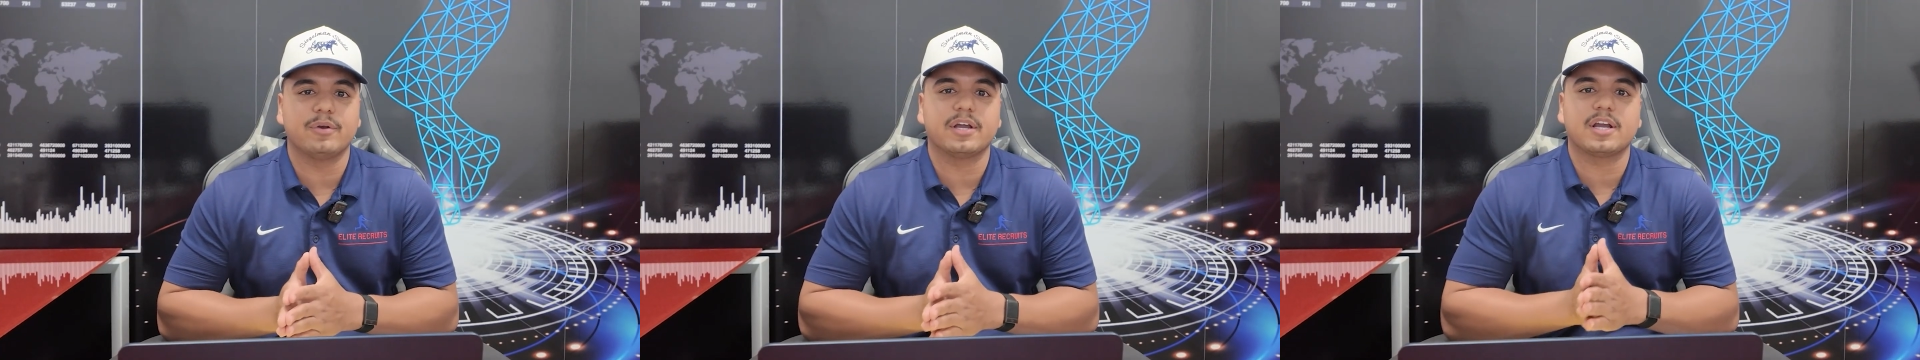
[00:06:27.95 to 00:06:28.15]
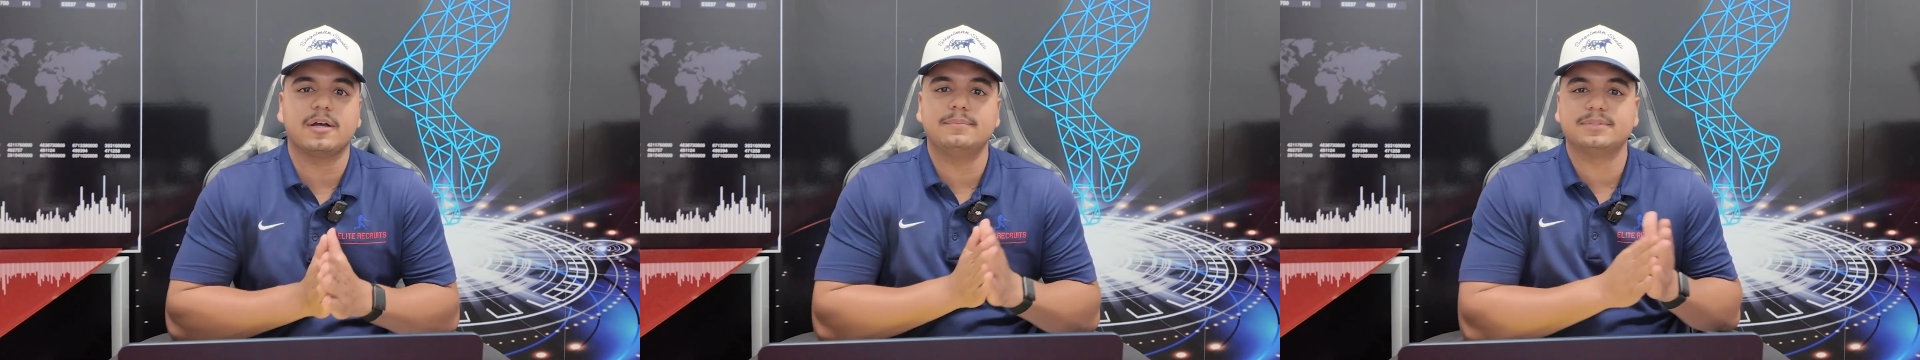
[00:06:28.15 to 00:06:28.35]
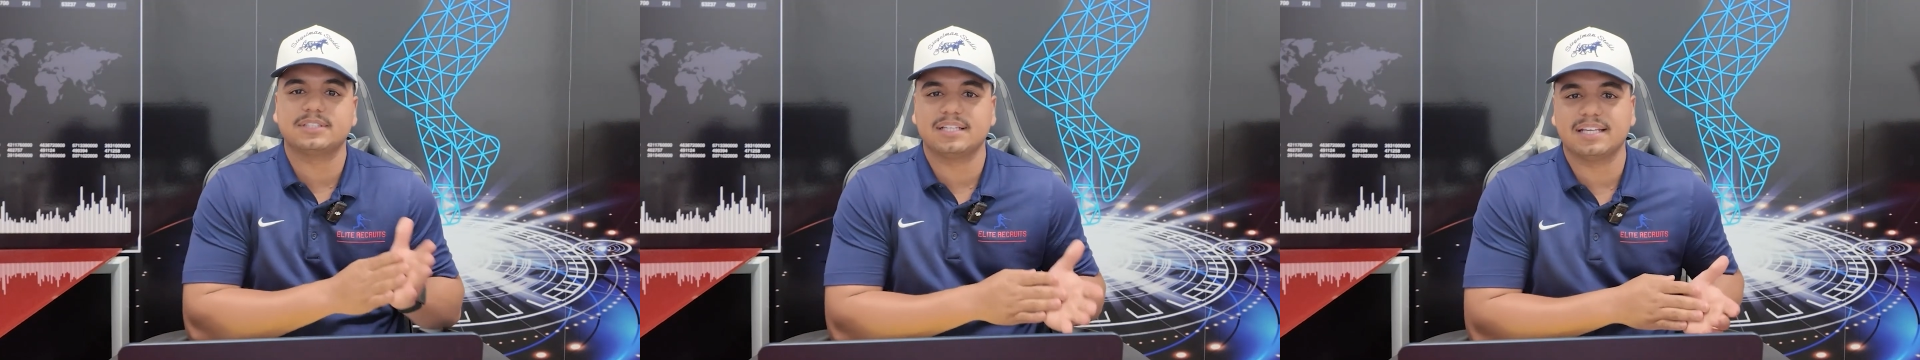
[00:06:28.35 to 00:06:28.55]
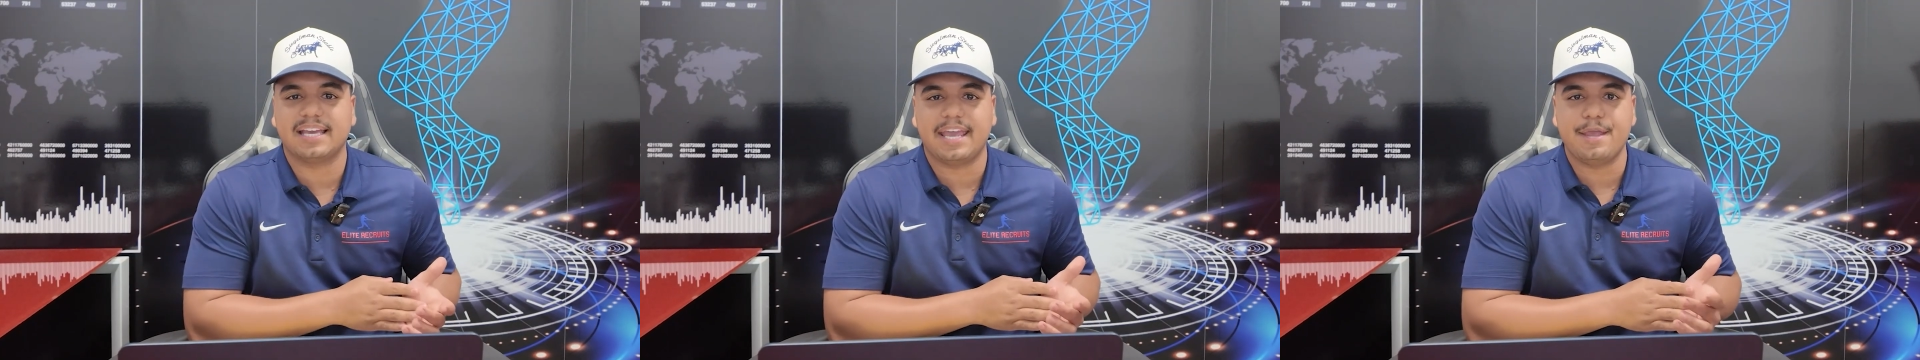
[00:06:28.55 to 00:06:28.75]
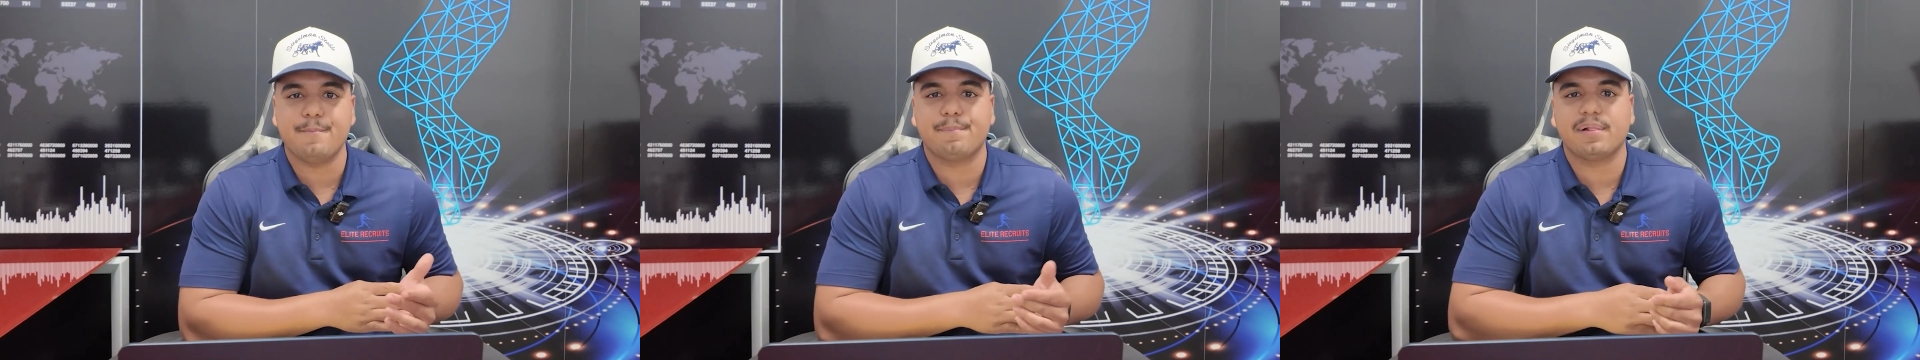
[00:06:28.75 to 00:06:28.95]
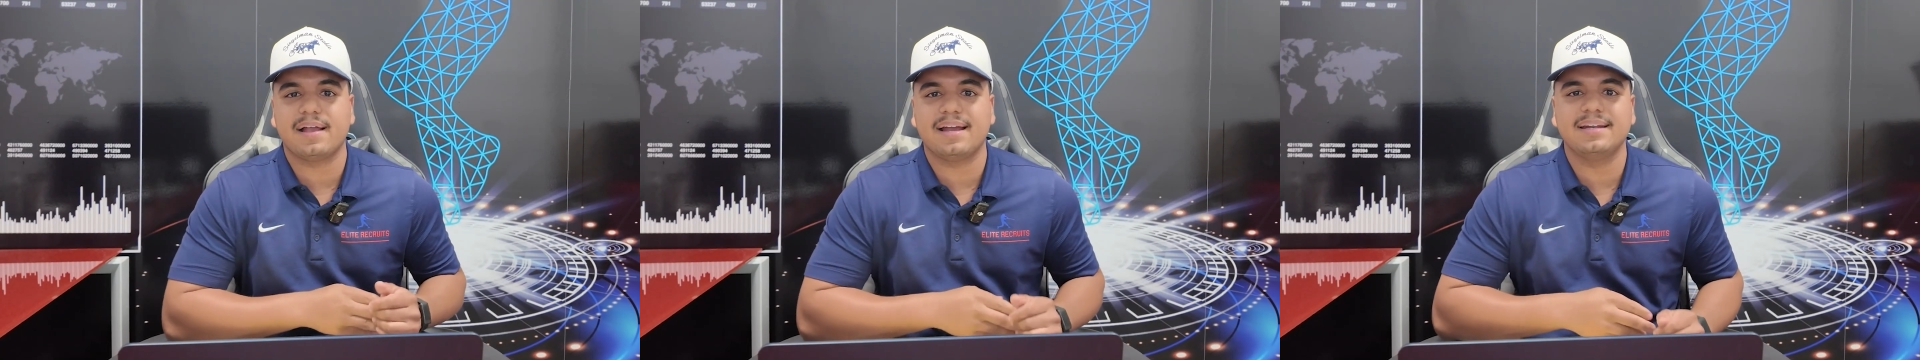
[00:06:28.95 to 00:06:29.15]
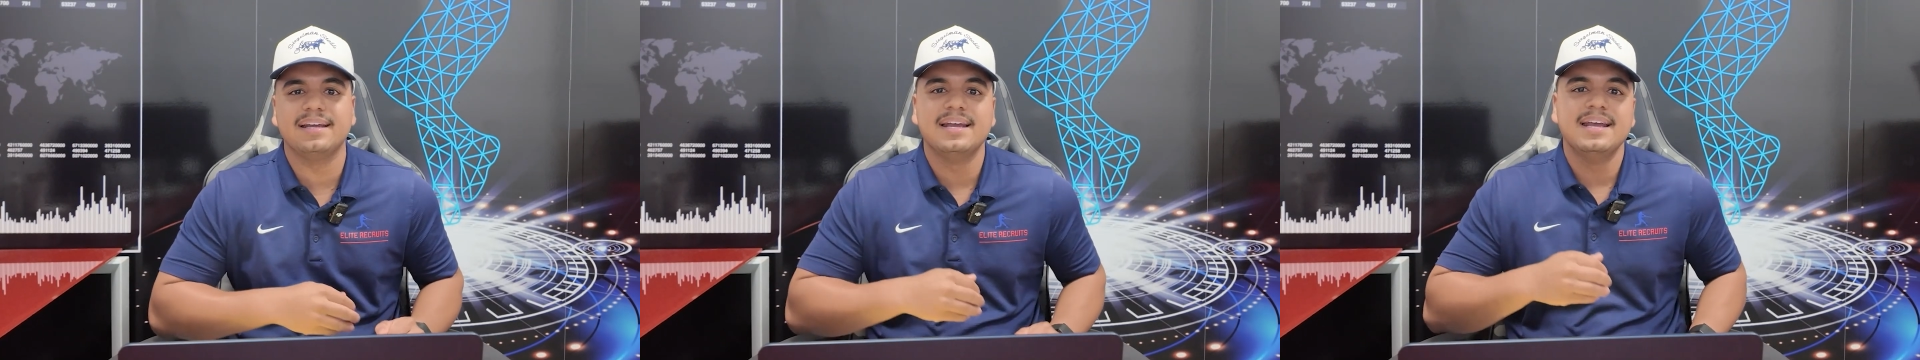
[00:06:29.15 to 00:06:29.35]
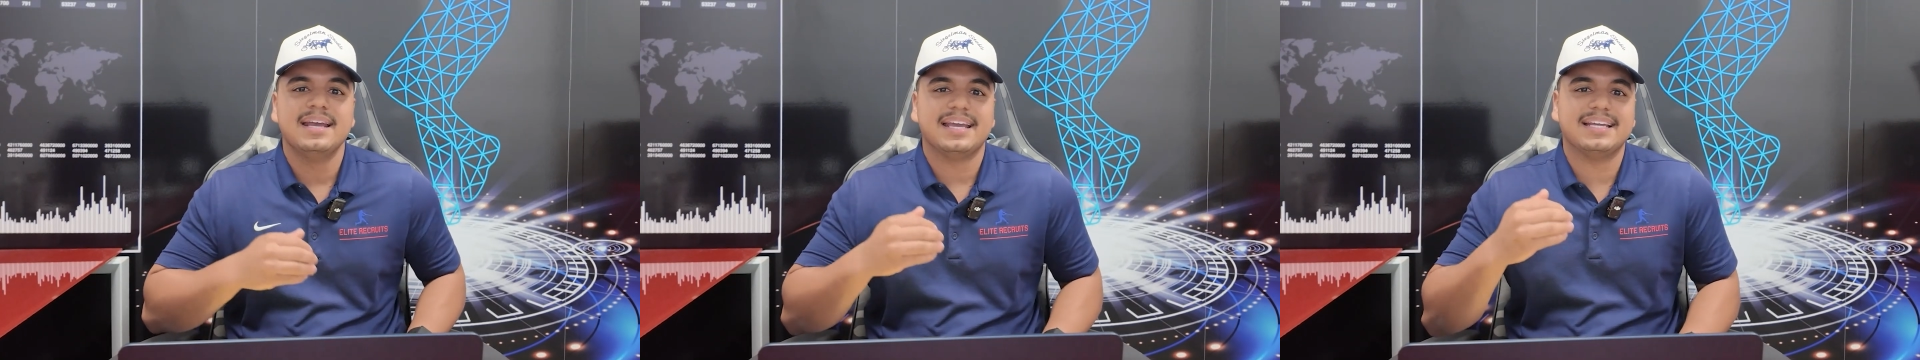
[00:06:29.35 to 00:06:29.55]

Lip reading: when it comes to the game plan